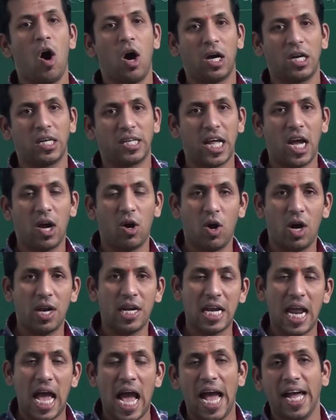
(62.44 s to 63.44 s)

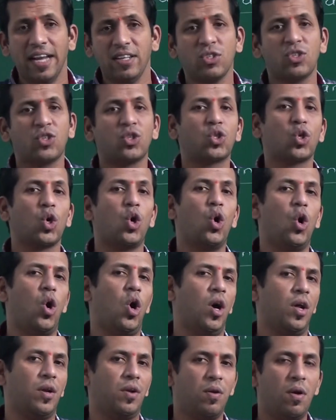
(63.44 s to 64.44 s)
octagon, and so
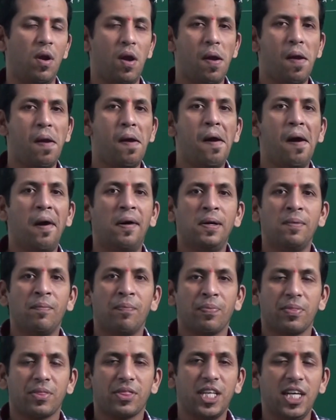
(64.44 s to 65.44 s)
on.
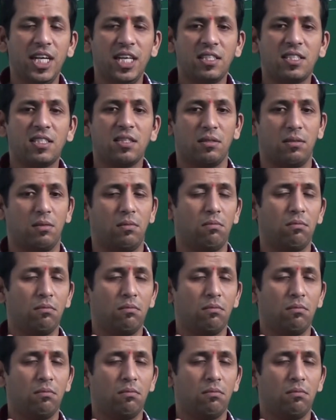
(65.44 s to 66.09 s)
These